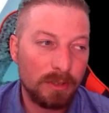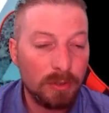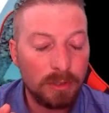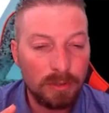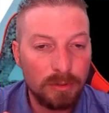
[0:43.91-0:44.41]

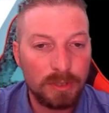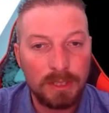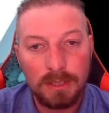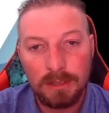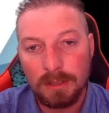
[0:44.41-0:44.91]
And you can use
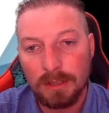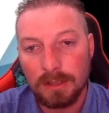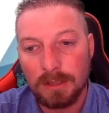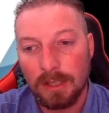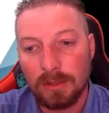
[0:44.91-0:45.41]
these
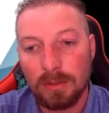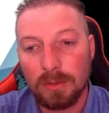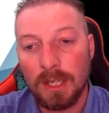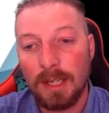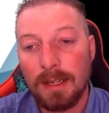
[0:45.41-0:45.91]
to tell you